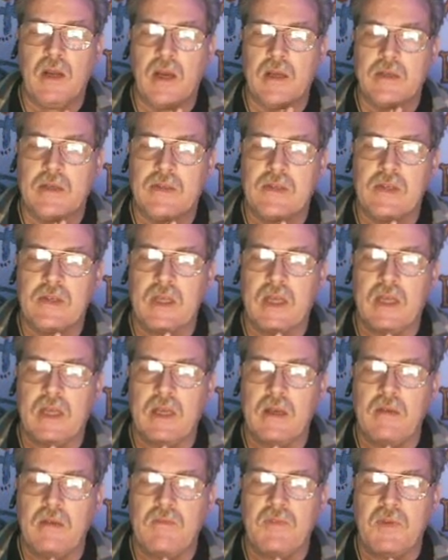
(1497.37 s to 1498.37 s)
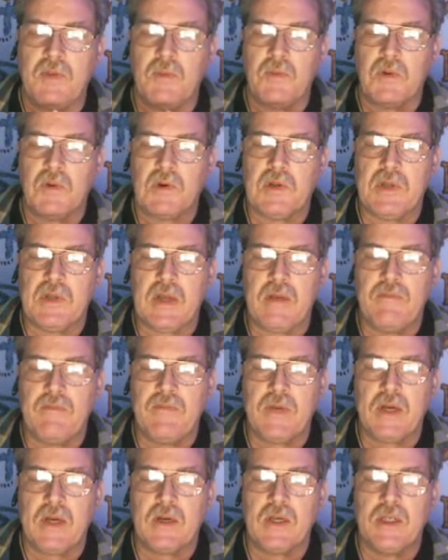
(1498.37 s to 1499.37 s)
to give the world a
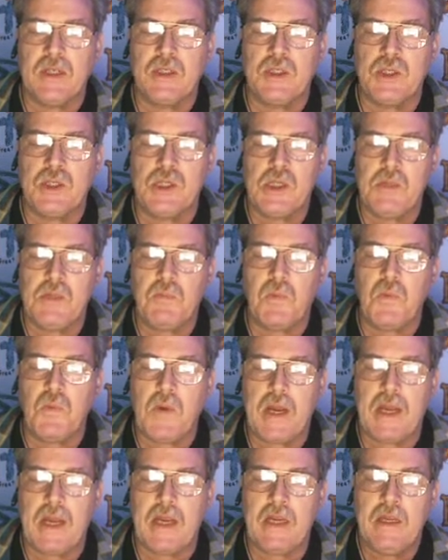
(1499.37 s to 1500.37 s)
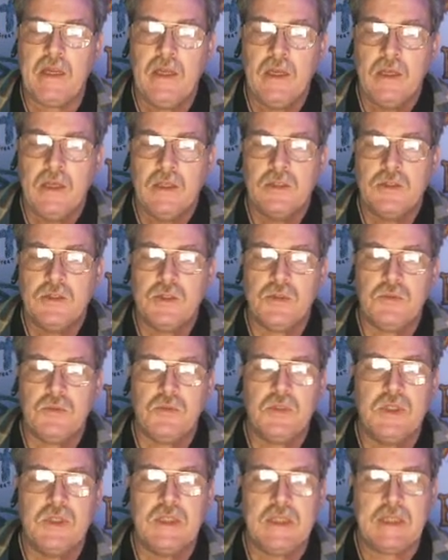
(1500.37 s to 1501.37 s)
very cheap way to
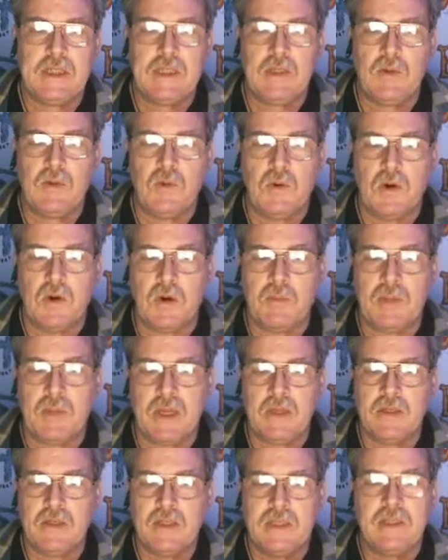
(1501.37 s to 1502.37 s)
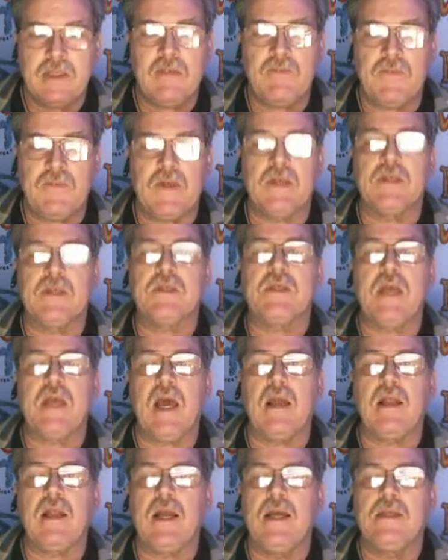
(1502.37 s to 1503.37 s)
deorbit defunct
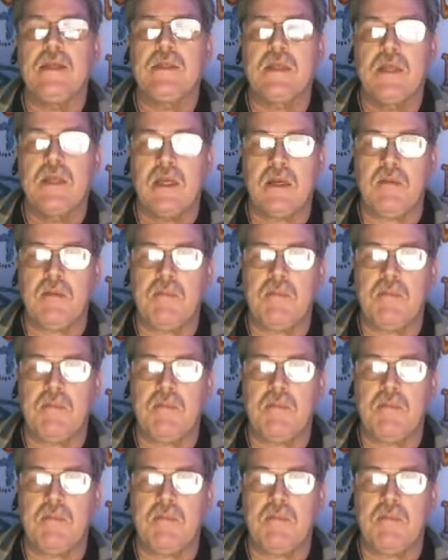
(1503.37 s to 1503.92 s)
satellites, get them